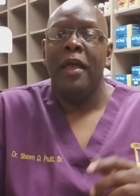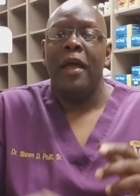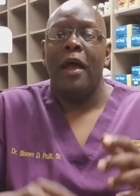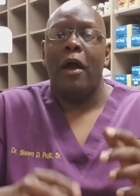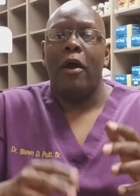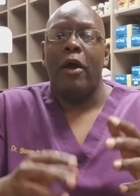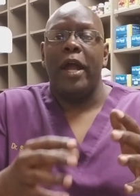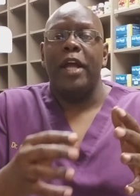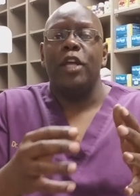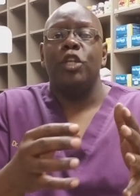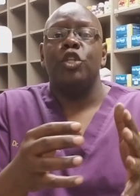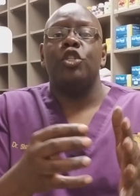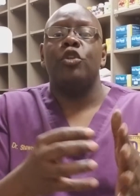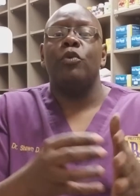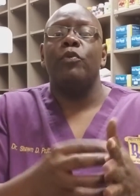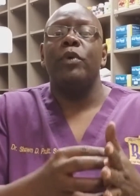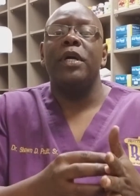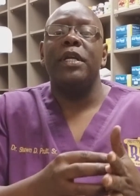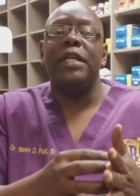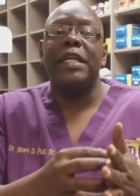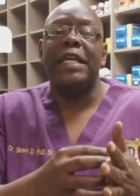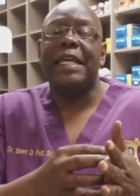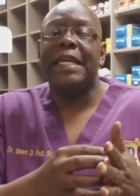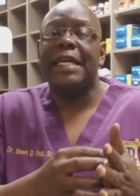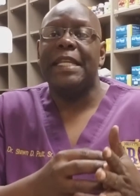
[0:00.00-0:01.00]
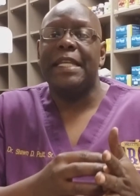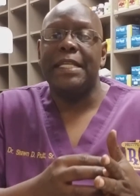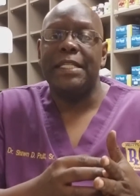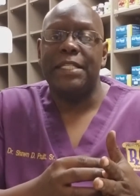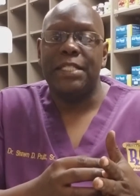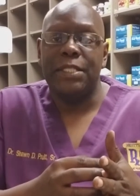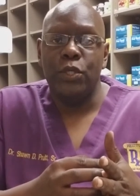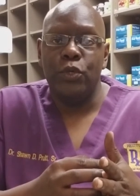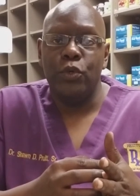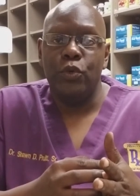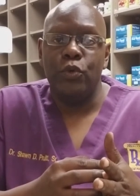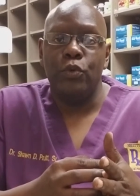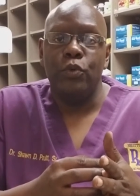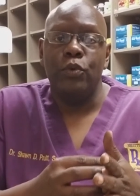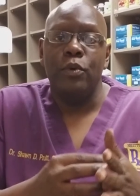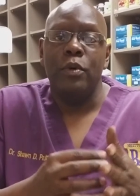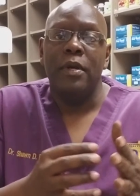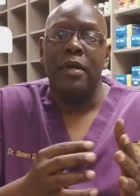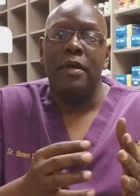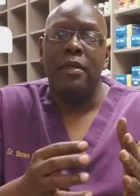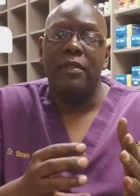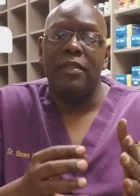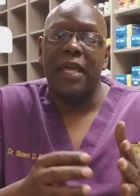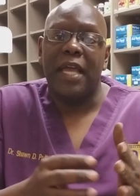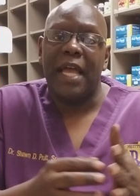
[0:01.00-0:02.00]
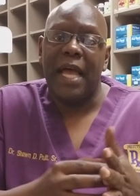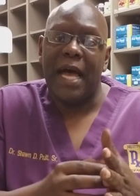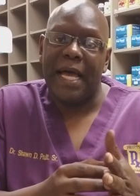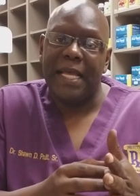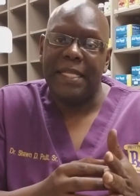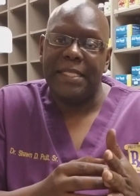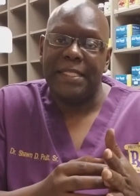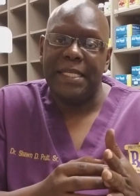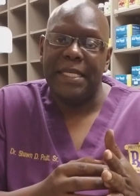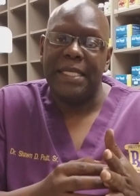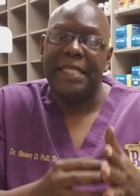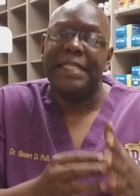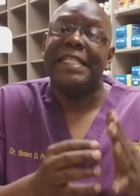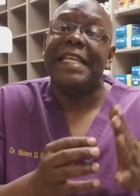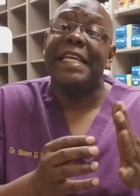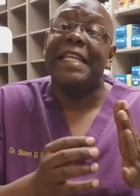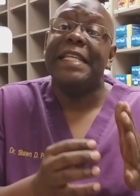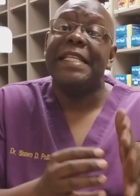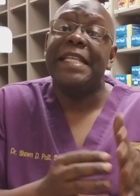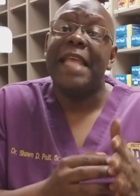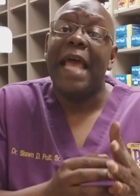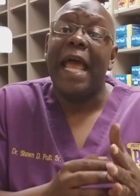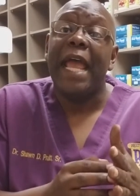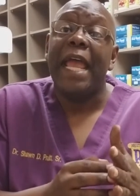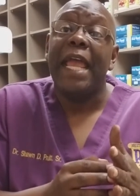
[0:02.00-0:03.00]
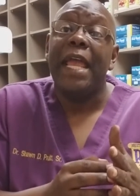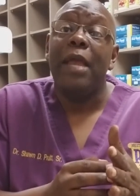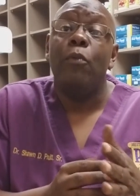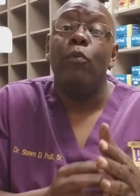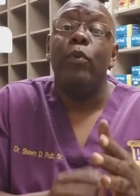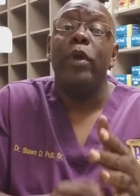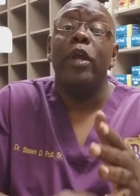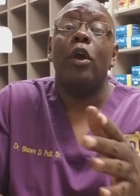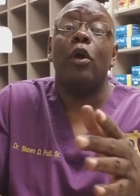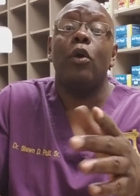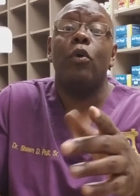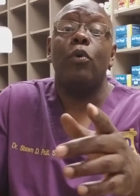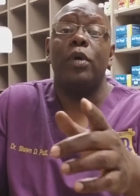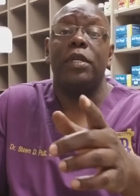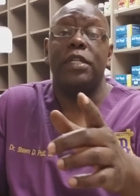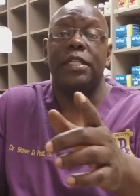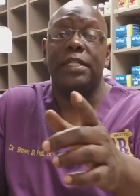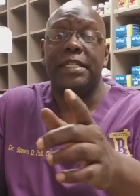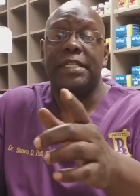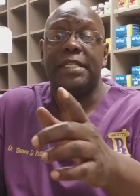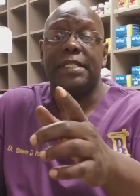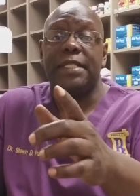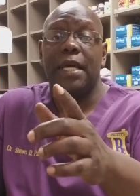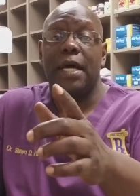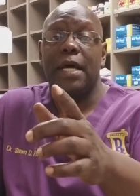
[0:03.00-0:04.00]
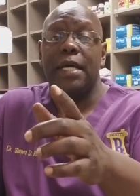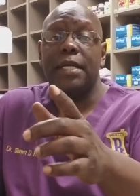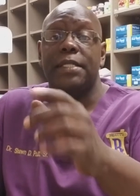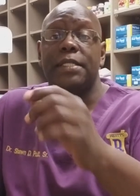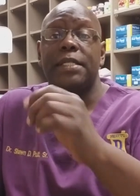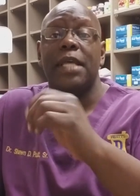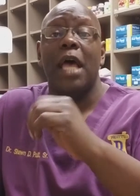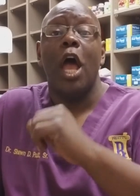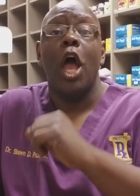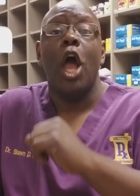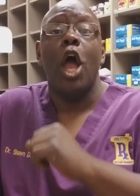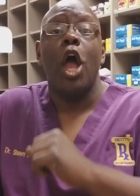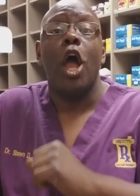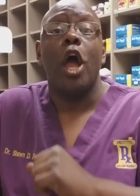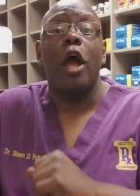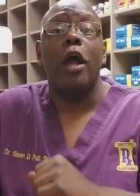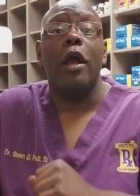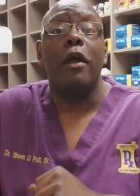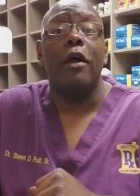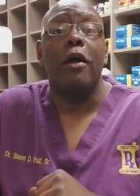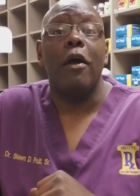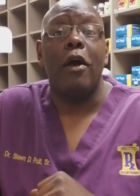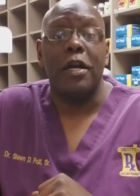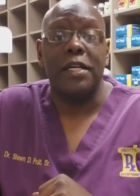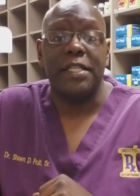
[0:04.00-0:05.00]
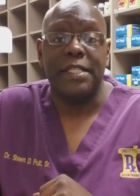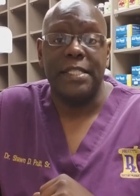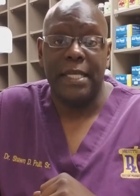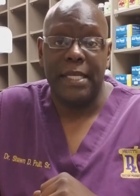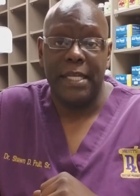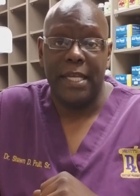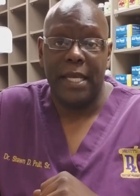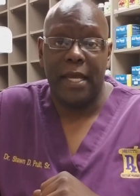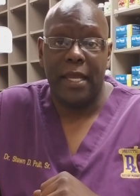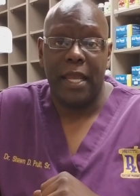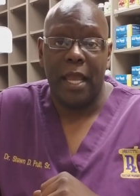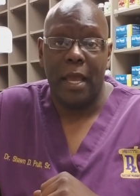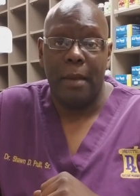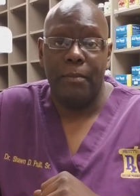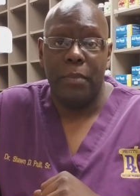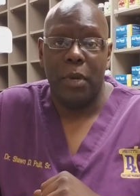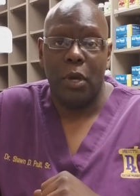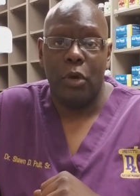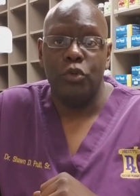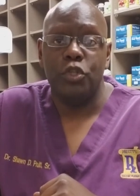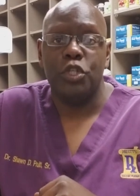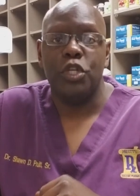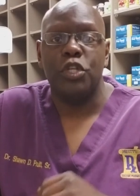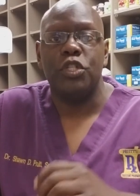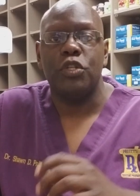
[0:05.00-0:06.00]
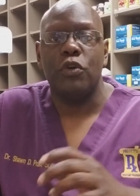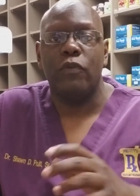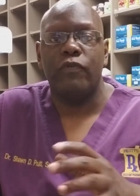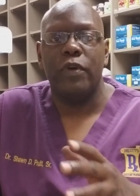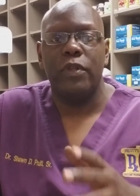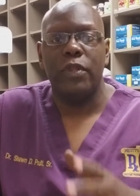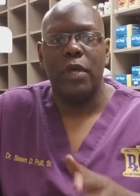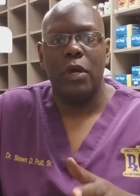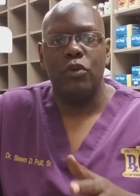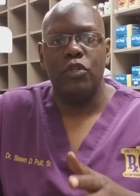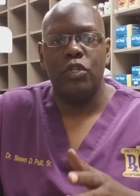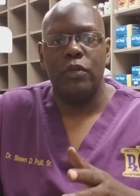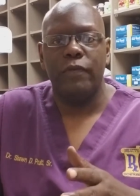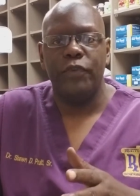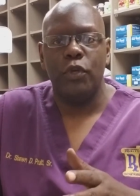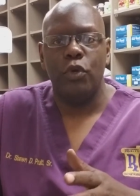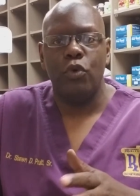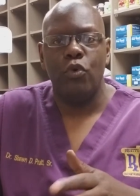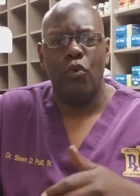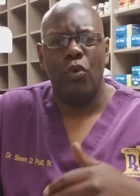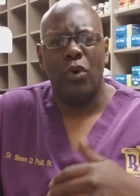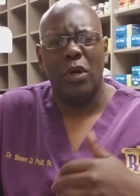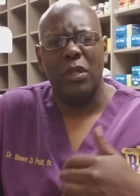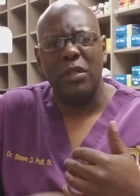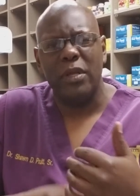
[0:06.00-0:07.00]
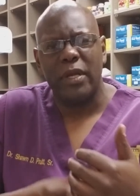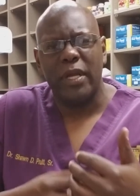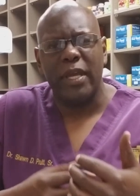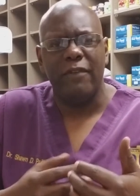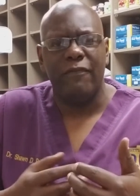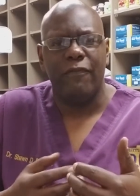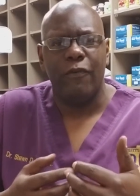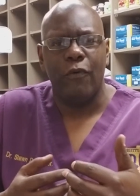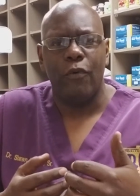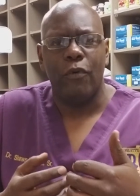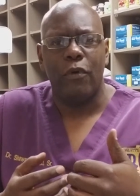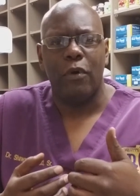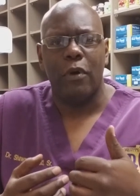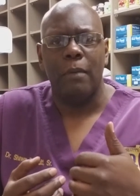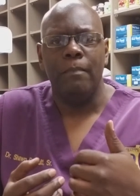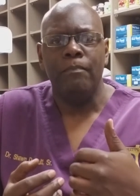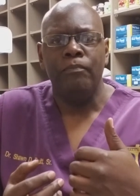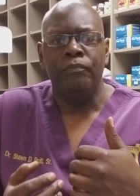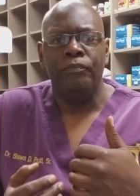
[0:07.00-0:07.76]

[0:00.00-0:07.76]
All right, so we're going to get into the content. Today we are going to discuss Garcinia Cambogia. So for those of you who are looking for